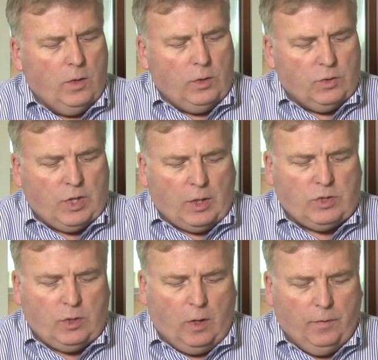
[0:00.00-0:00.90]
You
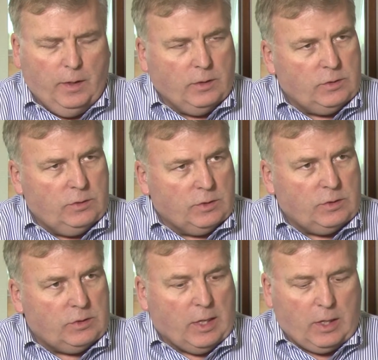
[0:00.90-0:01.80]
touched on this just
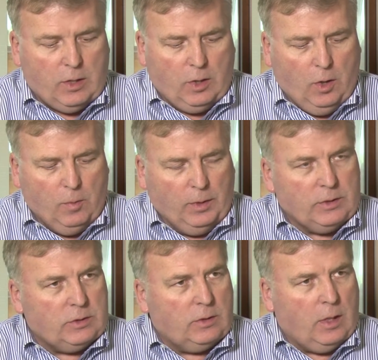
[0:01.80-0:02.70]
a second ago, but
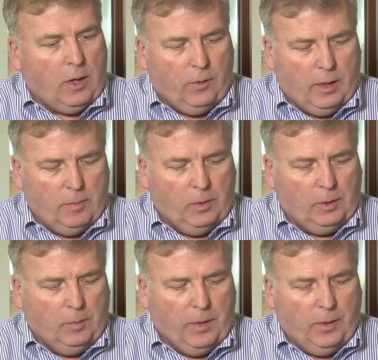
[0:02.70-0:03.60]
let's color it up a
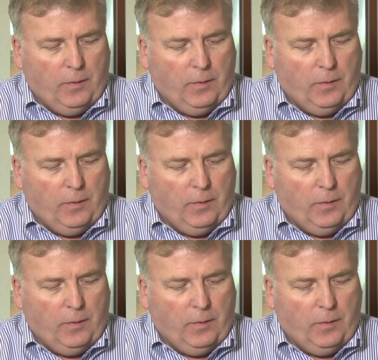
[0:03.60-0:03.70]
little bit.